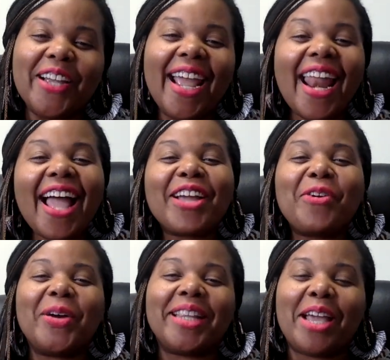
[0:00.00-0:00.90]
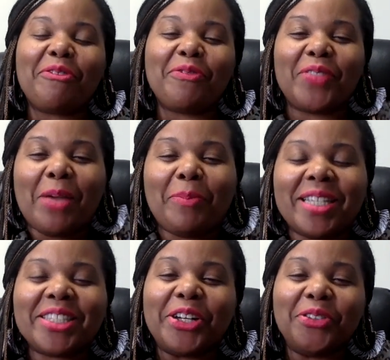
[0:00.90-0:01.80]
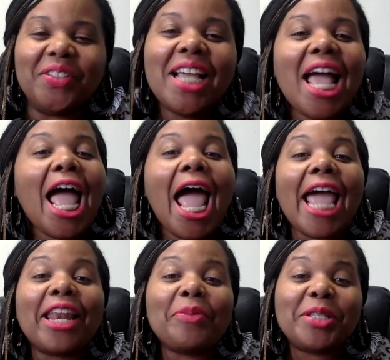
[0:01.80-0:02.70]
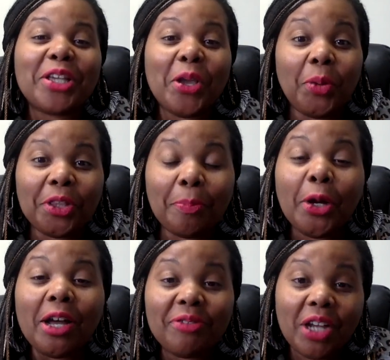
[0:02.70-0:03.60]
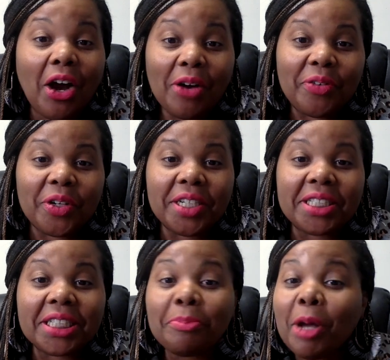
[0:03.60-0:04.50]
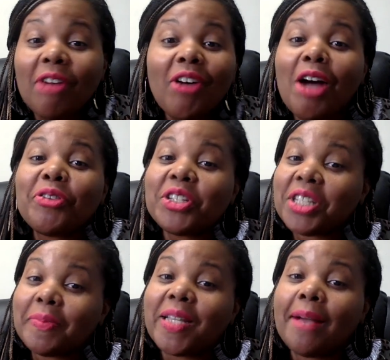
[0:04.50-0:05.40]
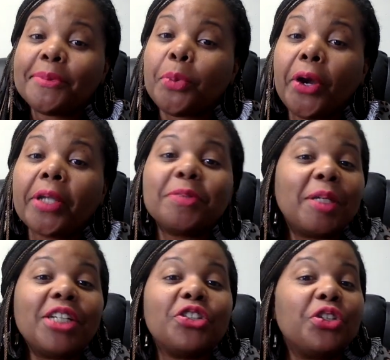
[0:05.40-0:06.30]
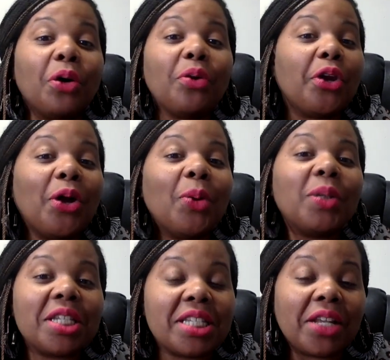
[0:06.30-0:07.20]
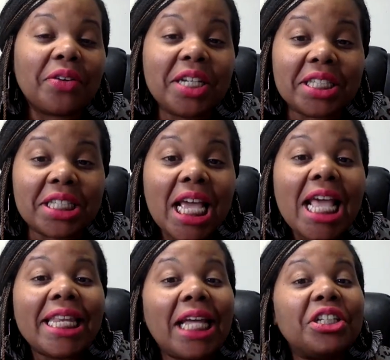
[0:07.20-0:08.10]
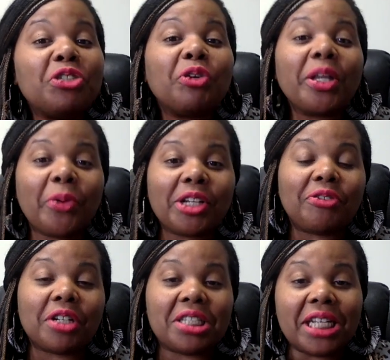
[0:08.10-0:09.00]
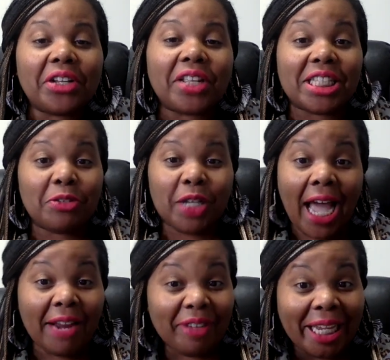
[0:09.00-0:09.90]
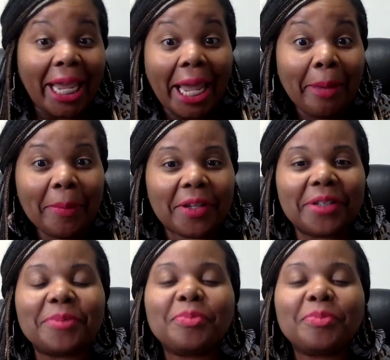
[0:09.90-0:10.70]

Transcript: And I coined that myself. And let me tell you what the puffed offer is. Puff offer sometimes works because you don't know what the seller is. Now, this really works for a seller that's kind of a gambler.